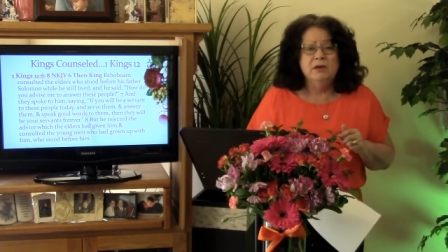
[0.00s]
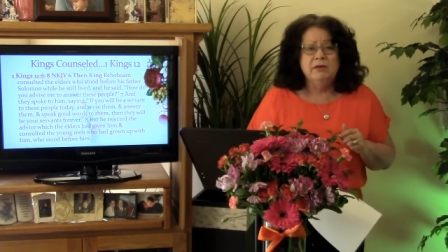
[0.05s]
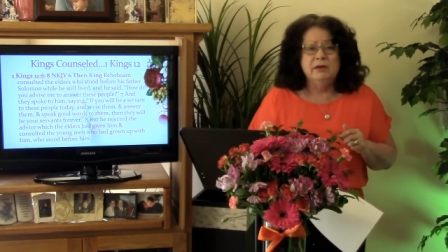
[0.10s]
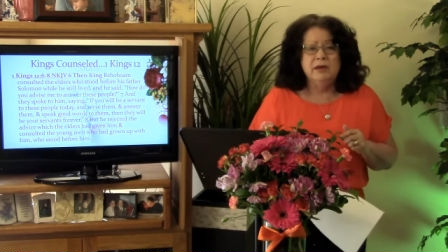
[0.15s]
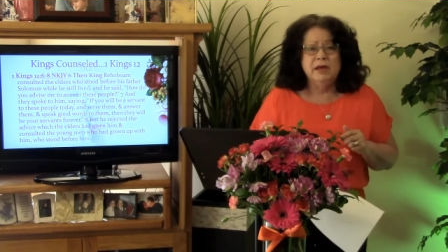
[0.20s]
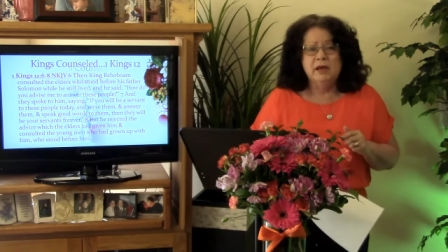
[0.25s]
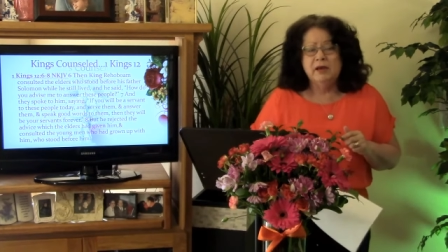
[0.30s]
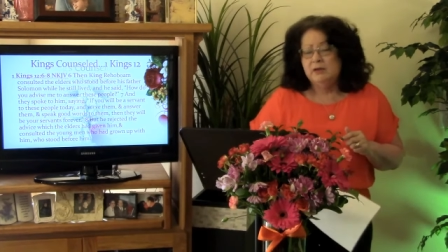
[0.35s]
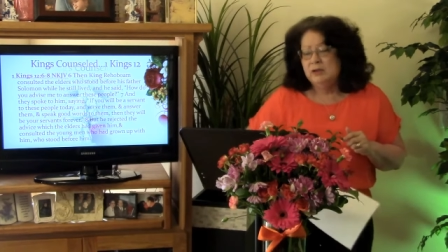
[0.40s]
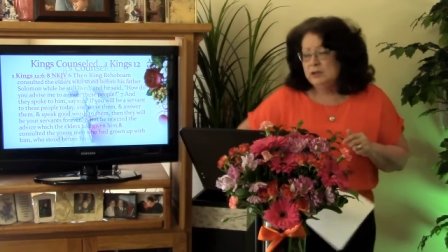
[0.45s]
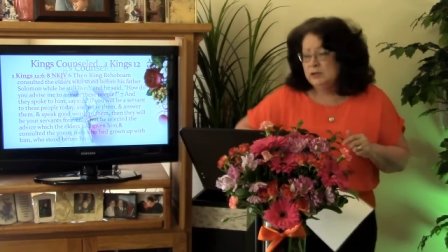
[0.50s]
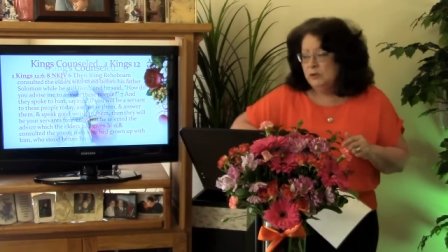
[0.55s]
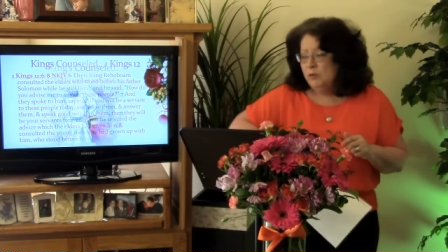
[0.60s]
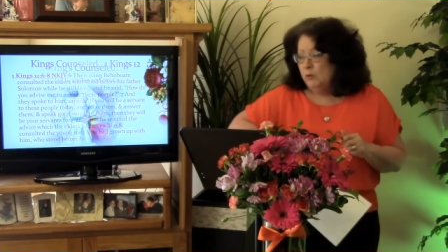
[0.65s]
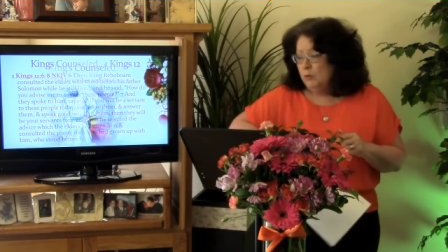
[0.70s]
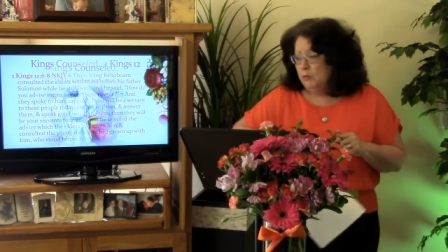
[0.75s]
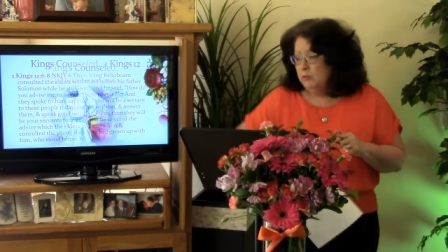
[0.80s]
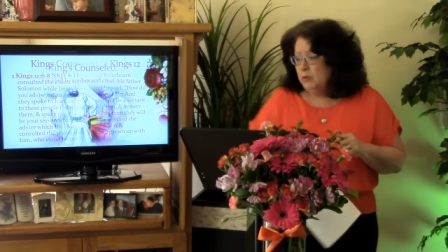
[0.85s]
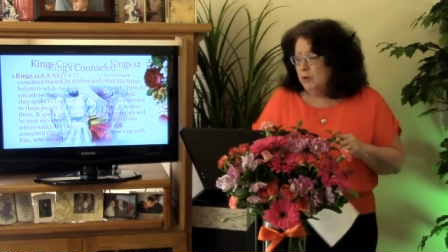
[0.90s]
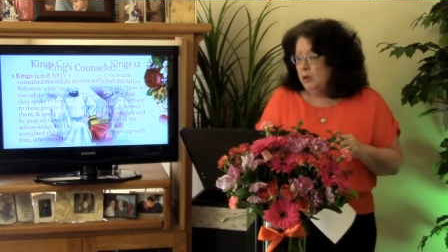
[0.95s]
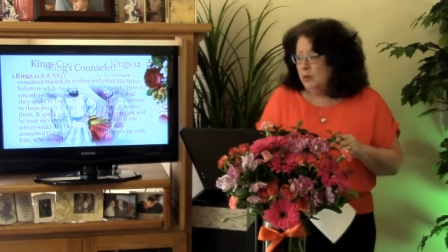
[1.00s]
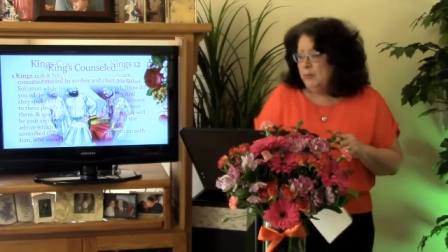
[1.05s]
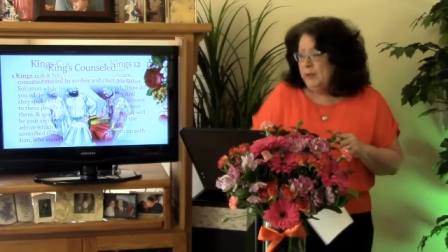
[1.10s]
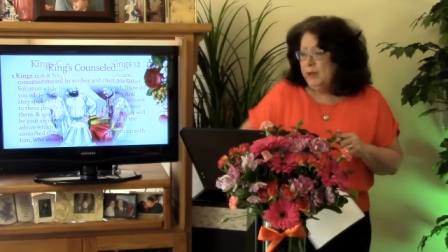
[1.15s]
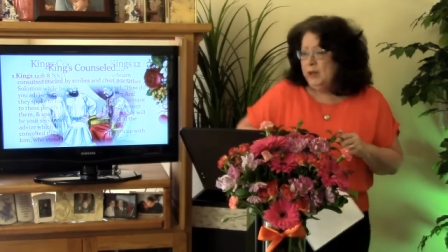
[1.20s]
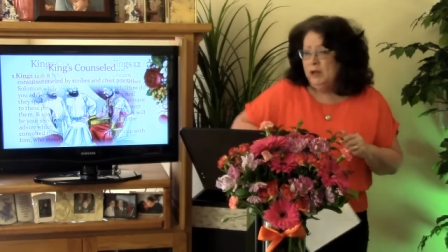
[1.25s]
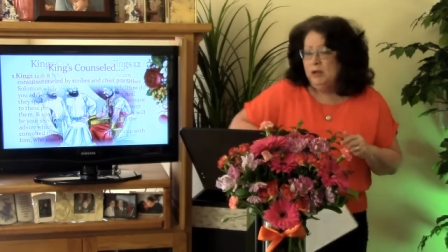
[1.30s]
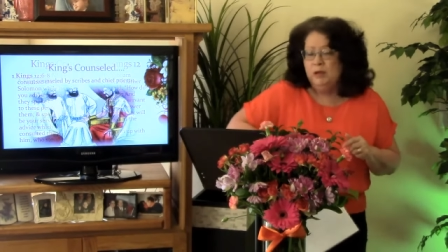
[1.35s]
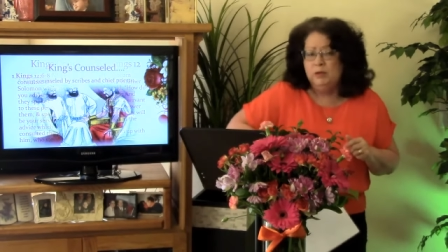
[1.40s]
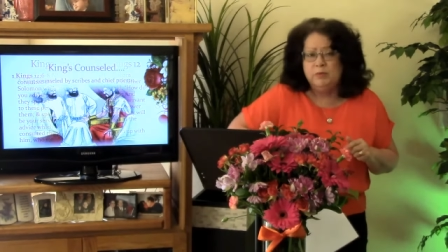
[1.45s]
Yeah, let's go and rub our
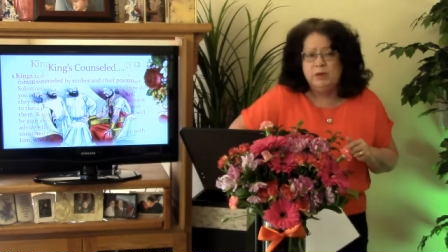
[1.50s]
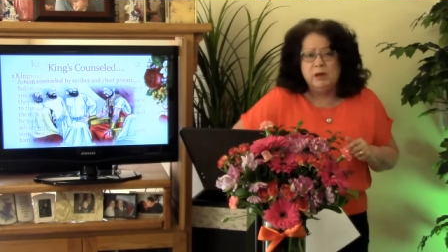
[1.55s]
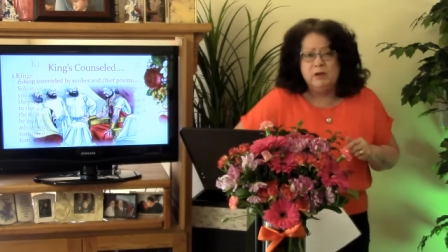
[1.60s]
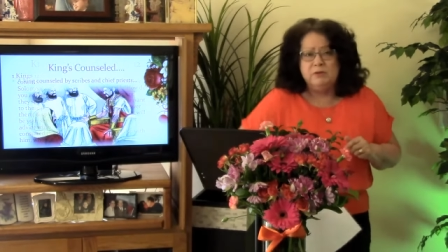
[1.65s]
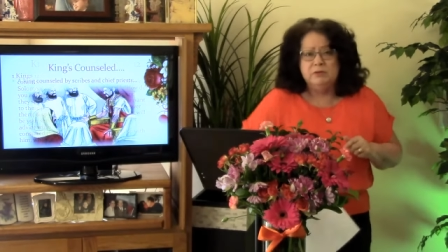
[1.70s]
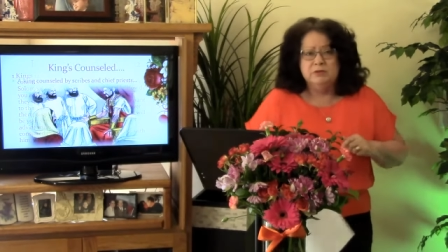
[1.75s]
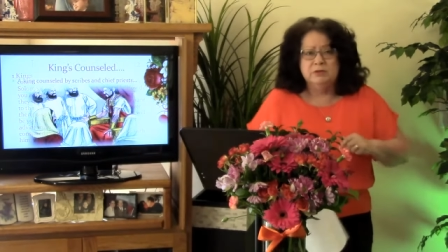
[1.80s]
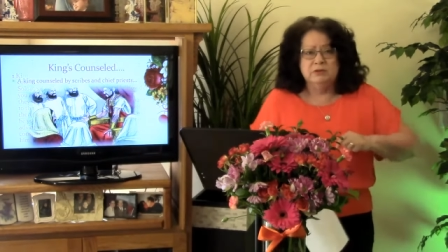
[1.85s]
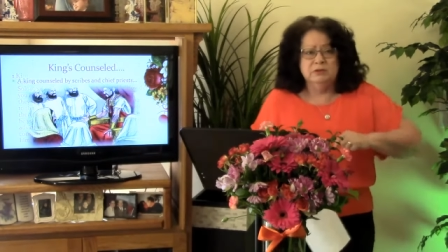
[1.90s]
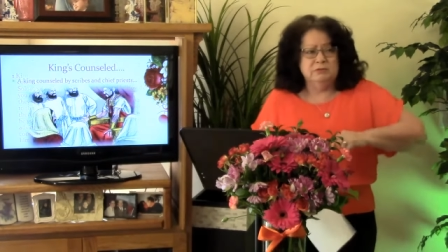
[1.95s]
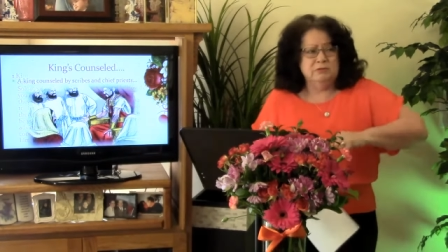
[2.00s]
elbows.